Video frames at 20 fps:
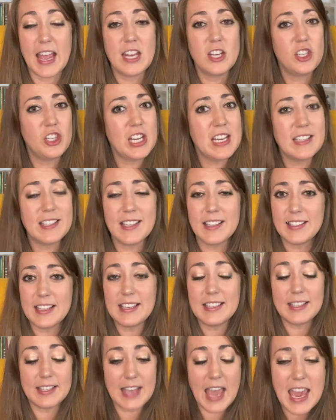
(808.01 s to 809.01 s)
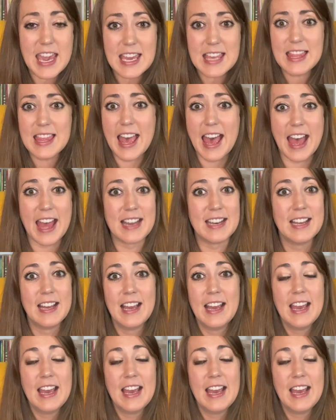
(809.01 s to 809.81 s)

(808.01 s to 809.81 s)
And Jesus is saying that.